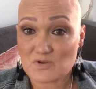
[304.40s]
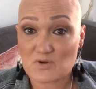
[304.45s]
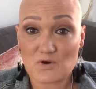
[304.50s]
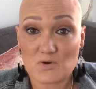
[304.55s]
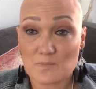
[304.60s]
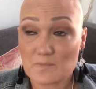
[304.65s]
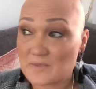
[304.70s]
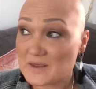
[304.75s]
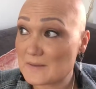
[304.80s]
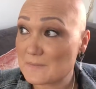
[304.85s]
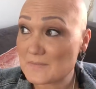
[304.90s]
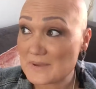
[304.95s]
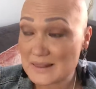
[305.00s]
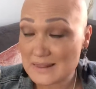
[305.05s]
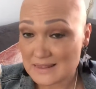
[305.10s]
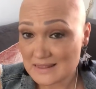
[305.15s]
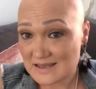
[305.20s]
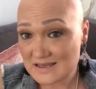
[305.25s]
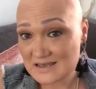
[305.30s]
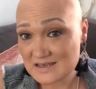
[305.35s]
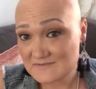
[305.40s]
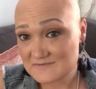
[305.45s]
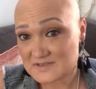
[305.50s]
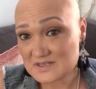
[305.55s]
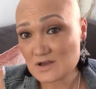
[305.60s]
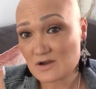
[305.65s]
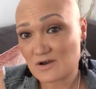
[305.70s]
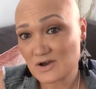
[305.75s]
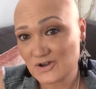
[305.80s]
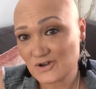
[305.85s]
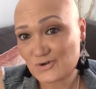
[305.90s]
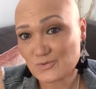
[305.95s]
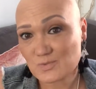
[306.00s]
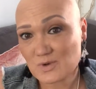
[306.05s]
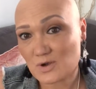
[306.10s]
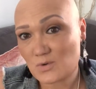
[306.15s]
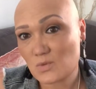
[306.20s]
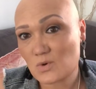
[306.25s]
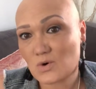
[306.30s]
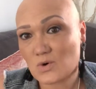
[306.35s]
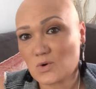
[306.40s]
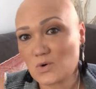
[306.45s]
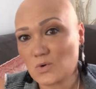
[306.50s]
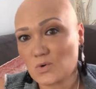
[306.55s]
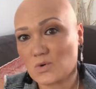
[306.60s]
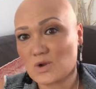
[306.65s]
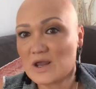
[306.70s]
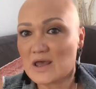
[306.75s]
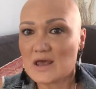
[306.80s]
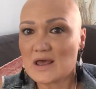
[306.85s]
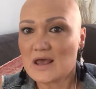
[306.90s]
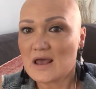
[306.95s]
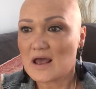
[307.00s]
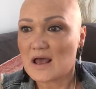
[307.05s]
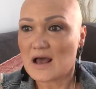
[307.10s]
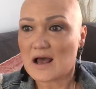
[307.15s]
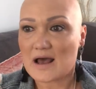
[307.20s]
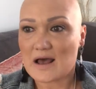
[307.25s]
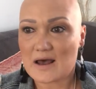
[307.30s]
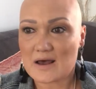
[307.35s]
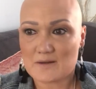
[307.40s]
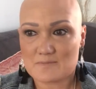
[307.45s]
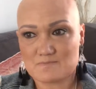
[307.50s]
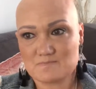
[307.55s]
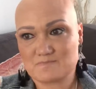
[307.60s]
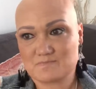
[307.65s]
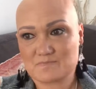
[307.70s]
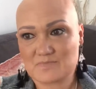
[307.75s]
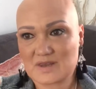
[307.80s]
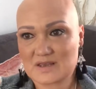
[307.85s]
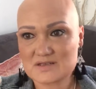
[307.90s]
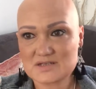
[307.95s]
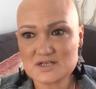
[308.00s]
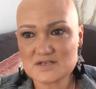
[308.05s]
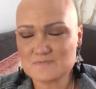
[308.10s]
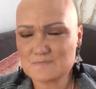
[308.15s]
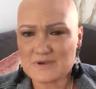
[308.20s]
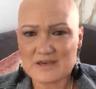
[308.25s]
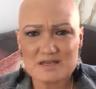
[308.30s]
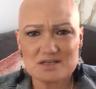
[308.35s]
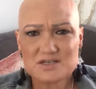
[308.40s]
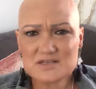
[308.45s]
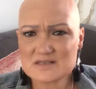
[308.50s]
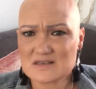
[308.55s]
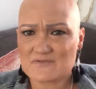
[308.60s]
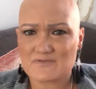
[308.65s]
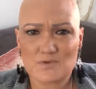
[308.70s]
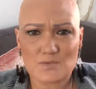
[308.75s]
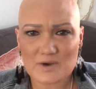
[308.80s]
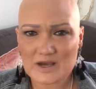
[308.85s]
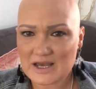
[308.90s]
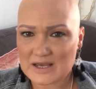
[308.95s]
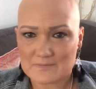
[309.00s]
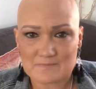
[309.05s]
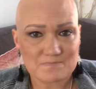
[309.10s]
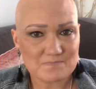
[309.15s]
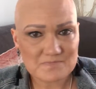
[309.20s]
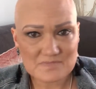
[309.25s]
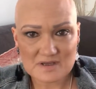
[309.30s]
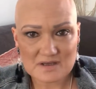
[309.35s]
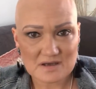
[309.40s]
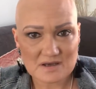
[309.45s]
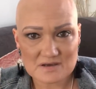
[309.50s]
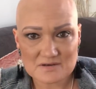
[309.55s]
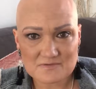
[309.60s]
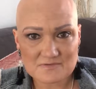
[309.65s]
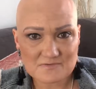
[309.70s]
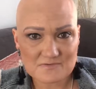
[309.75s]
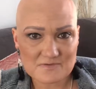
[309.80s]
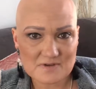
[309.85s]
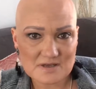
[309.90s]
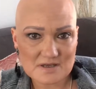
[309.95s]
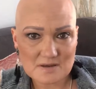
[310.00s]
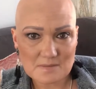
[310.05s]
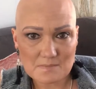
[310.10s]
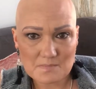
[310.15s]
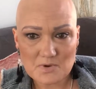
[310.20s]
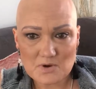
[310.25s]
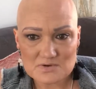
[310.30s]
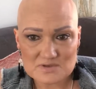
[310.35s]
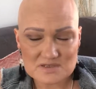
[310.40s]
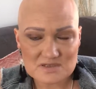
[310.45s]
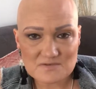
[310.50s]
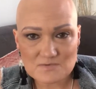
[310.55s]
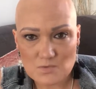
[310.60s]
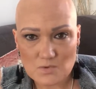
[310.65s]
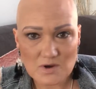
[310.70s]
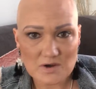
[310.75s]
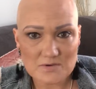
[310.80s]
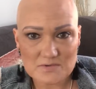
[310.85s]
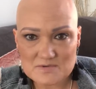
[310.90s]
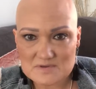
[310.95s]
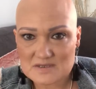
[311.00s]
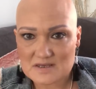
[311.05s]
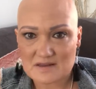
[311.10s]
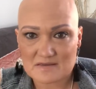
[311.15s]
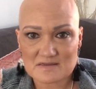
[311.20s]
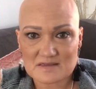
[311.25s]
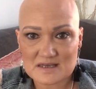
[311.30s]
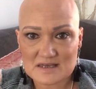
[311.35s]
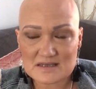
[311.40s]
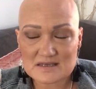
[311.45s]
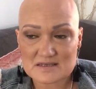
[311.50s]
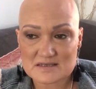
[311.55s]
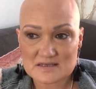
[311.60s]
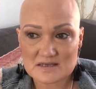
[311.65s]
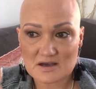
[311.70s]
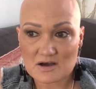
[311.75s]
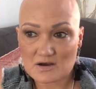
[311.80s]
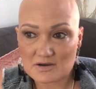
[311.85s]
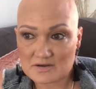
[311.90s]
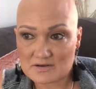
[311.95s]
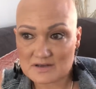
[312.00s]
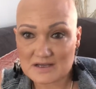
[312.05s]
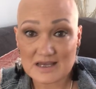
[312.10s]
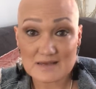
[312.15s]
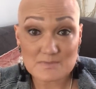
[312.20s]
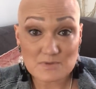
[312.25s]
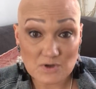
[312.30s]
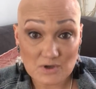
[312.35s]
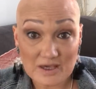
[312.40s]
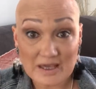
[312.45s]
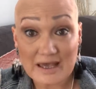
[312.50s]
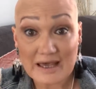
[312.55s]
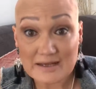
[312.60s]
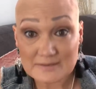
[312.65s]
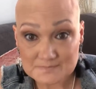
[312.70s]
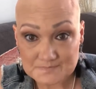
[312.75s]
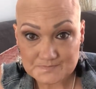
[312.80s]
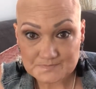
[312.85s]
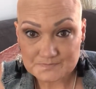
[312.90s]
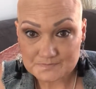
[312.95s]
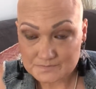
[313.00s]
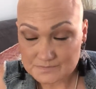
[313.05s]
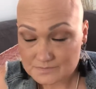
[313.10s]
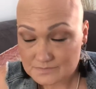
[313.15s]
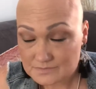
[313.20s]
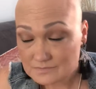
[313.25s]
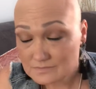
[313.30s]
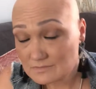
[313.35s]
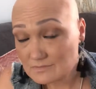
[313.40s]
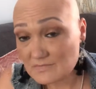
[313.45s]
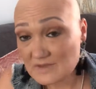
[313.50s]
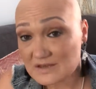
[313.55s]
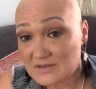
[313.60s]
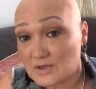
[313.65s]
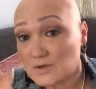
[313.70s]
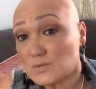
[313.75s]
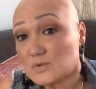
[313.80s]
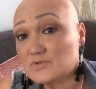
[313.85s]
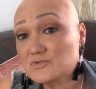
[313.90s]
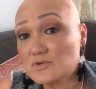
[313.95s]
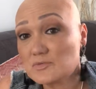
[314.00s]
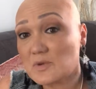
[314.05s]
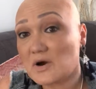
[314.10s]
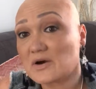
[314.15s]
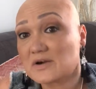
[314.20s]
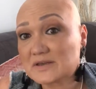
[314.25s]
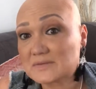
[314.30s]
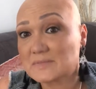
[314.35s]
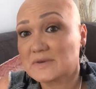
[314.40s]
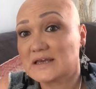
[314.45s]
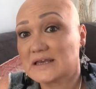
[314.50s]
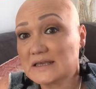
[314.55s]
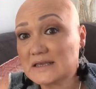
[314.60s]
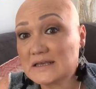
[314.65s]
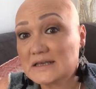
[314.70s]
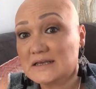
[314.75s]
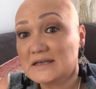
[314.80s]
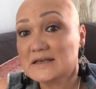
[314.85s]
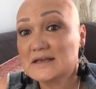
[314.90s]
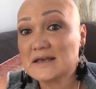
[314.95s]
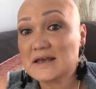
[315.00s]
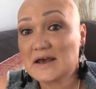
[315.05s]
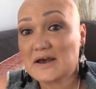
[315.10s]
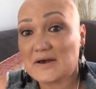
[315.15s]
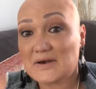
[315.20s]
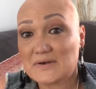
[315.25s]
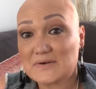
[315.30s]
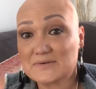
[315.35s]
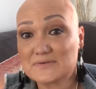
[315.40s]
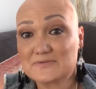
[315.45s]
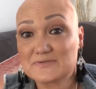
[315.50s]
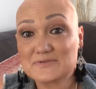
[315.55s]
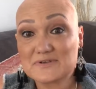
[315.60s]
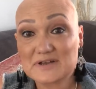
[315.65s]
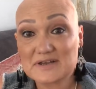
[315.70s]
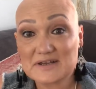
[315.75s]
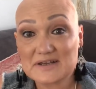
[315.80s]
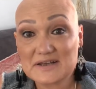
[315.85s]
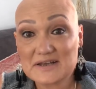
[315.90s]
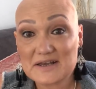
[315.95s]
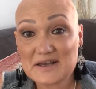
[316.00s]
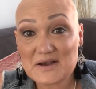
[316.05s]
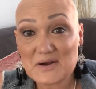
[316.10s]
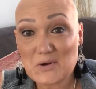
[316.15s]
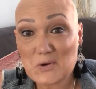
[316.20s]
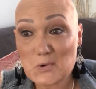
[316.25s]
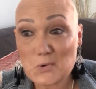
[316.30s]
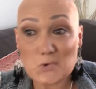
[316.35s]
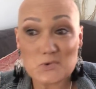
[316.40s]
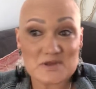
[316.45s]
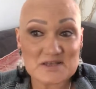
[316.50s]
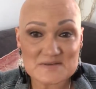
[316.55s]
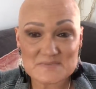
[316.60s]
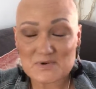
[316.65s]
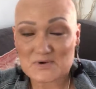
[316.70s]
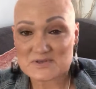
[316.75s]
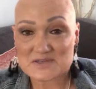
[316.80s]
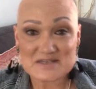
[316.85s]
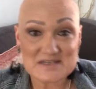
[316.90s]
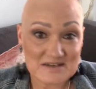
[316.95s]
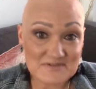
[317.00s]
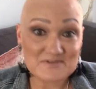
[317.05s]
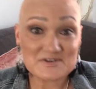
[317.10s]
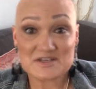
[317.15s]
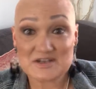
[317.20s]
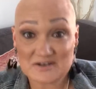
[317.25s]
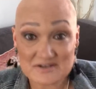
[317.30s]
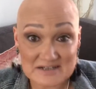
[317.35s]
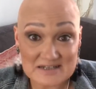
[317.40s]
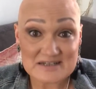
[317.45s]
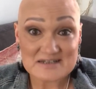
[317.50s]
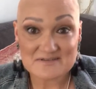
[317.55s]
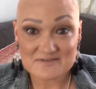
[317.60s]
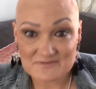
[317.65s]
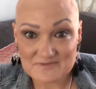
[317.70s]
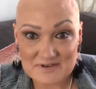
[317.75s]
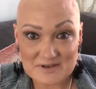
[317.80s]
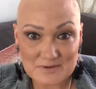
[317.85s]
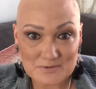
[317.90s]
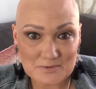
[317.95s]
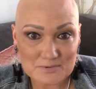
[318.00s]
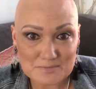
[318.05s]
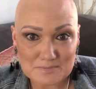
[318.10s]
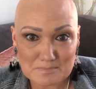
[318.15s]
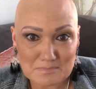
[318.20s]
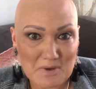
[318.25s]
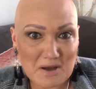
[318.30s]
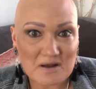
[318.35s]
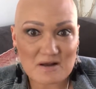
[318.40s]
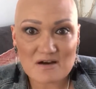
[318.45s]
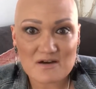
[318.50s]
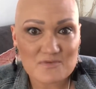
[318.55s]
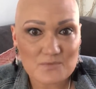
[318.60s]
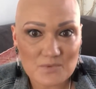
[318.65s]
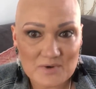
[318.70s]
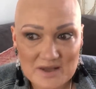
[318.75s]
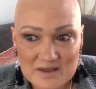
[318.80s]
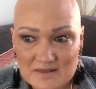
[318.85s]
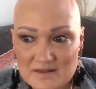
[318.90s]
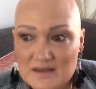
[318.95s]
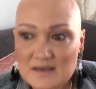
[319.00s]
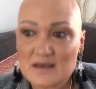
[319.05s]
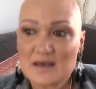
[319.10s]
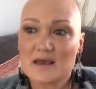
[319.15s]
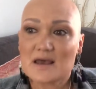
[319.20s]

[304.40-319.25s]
got a big believe sign on my wall, just pictures everywhere of positive quotes and things that I could keep looking at that would remind me of all this positivity I need to fill my life with.